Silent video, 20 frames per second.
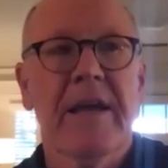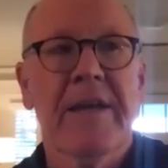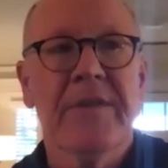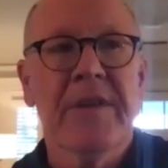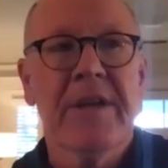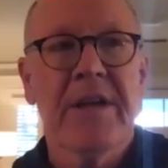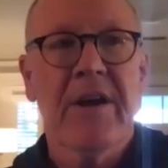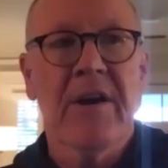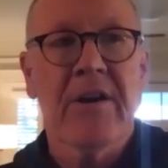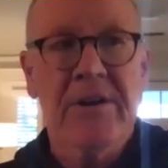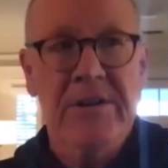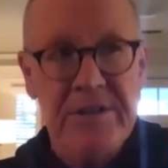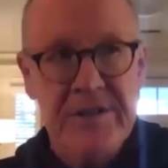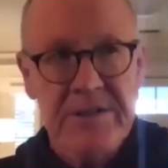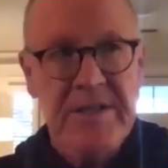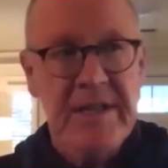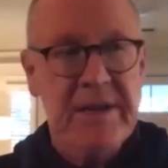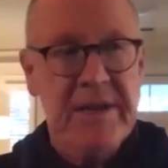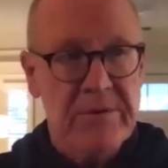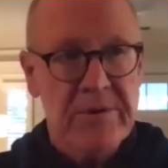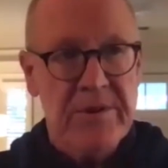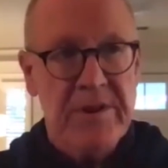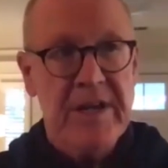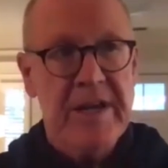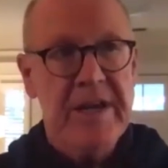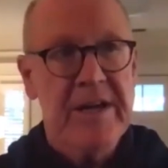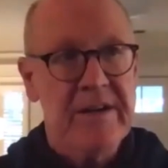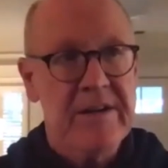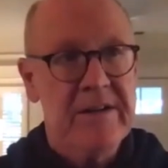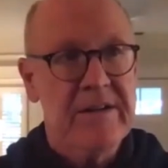the artists that were
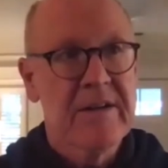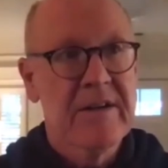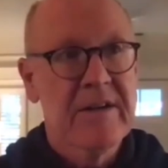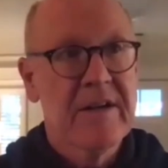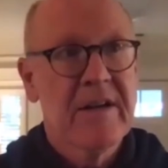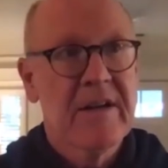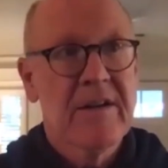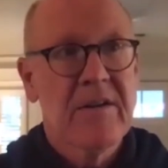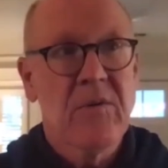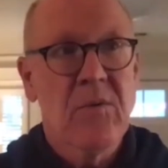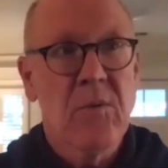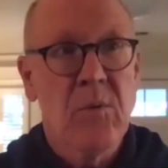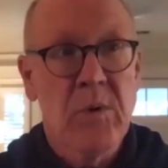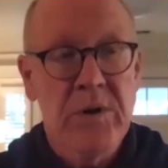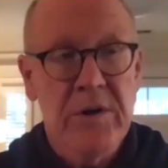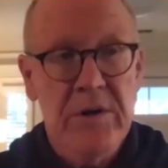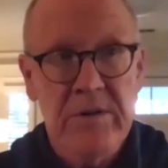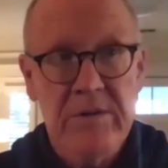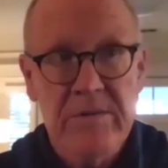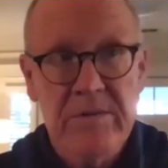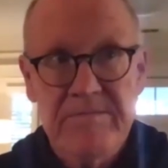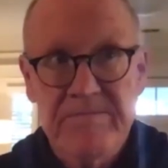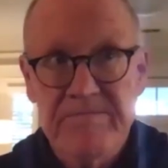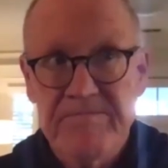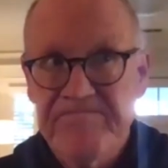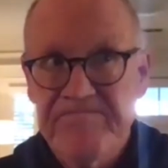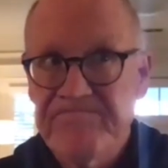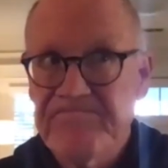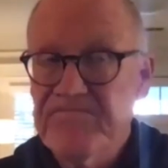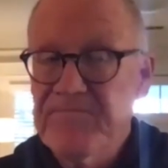there were
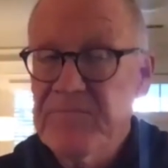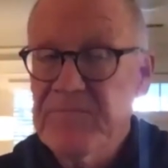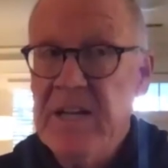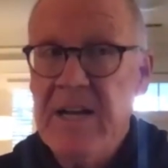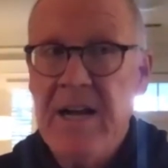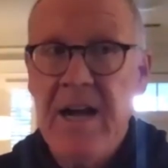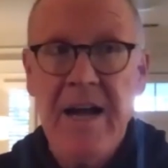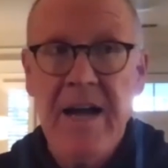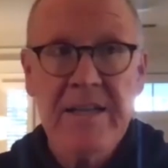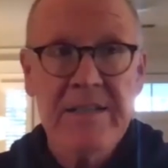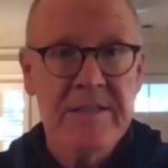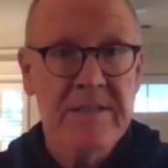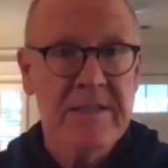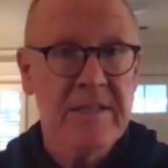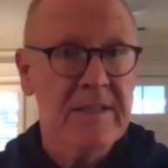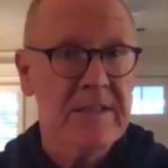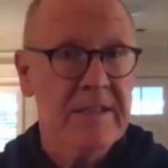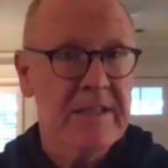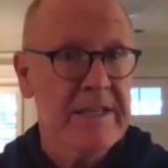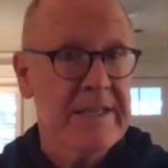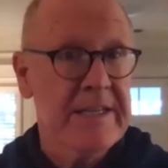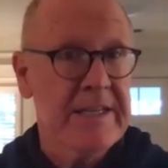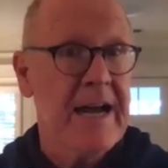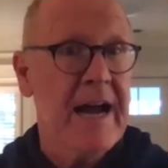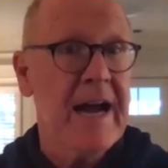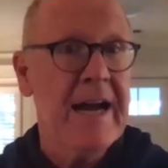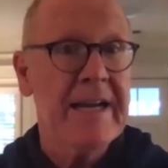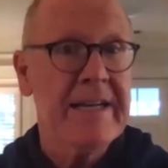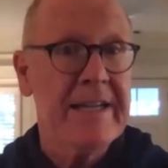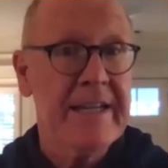constantly
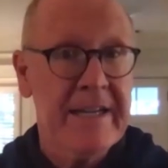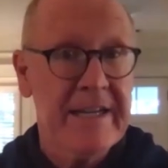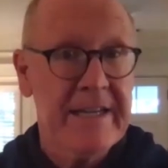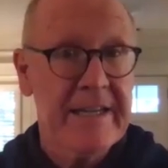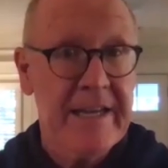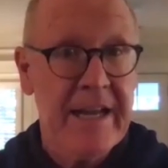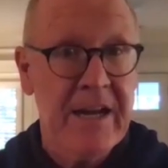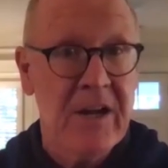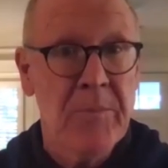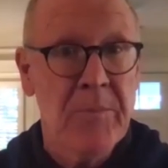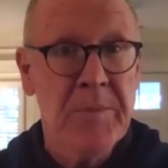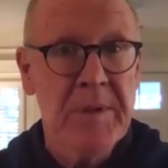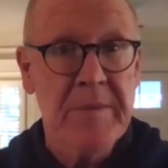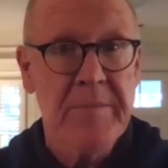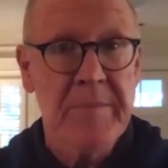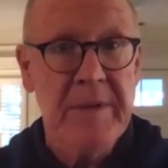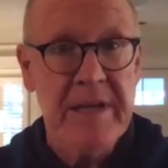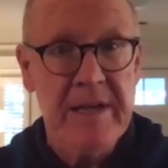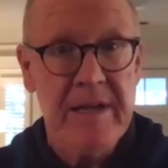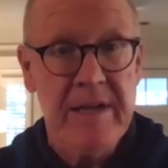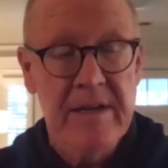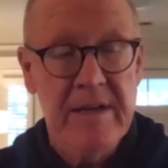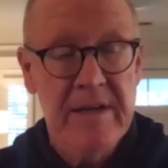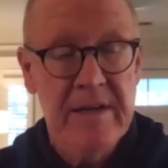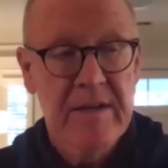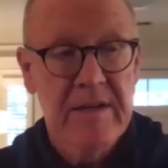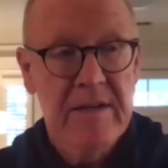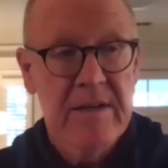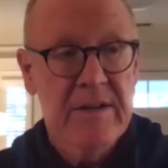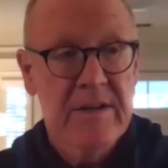guiding and helping me
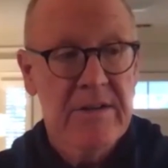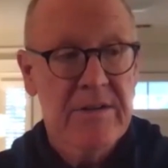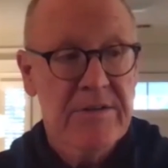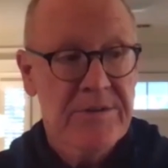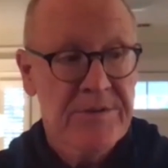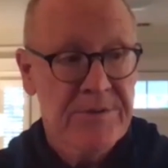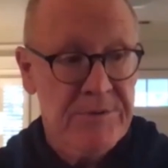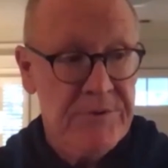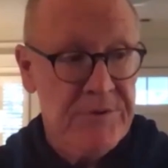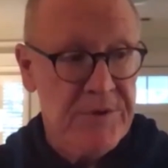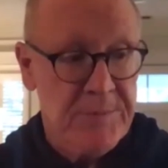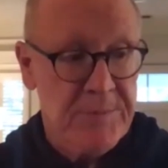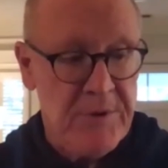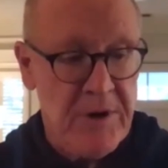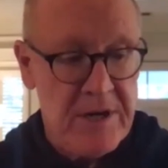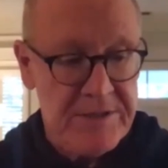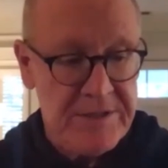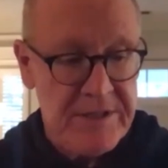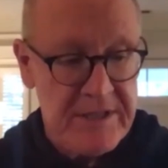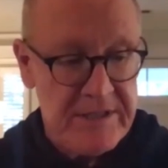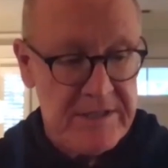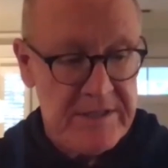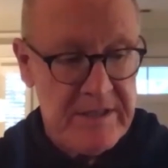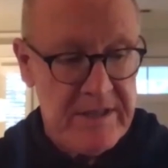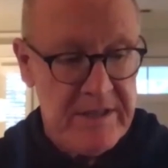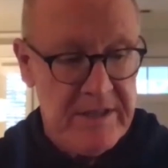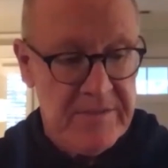through the process.